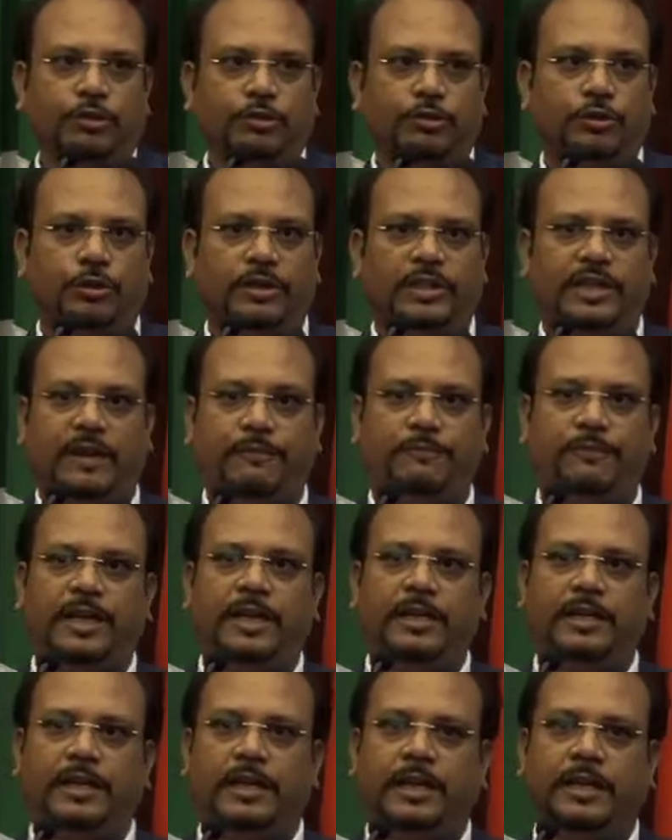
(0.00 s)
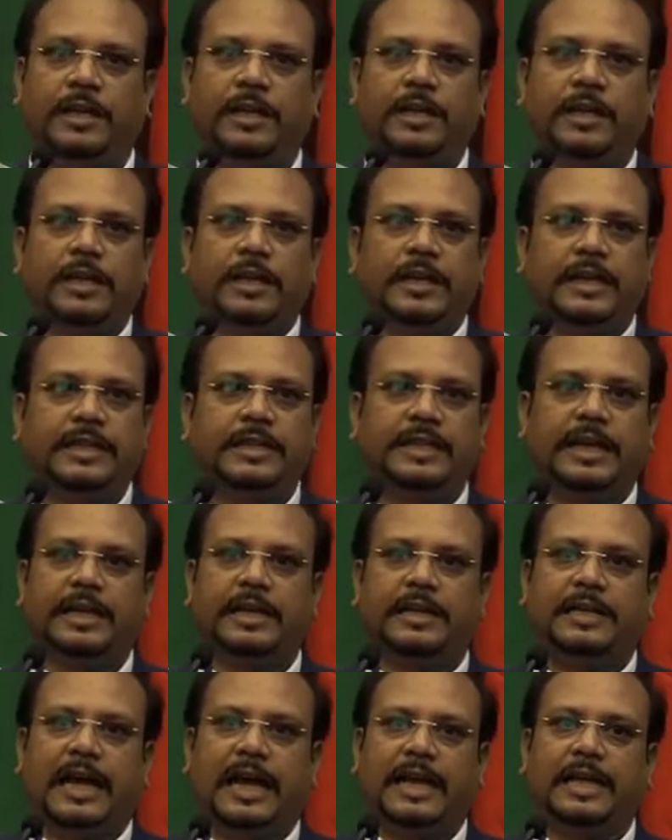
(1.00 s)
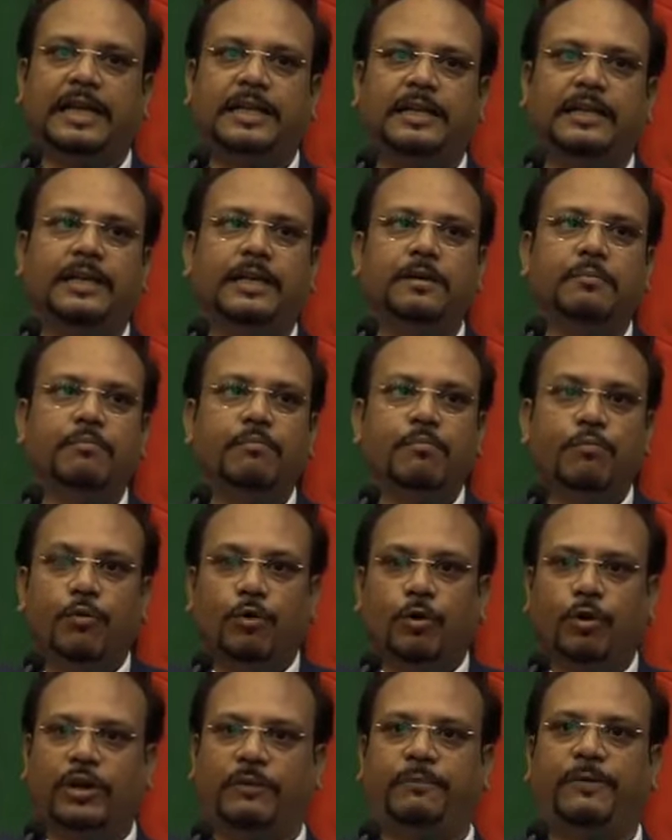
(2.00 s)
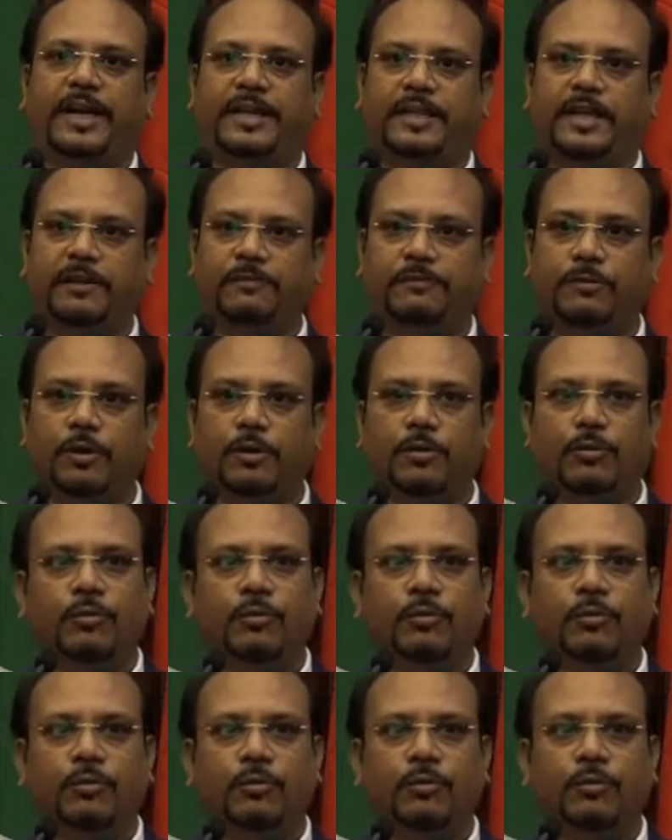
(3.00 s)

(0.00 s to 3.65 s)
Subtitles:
So definitely it can directly more effective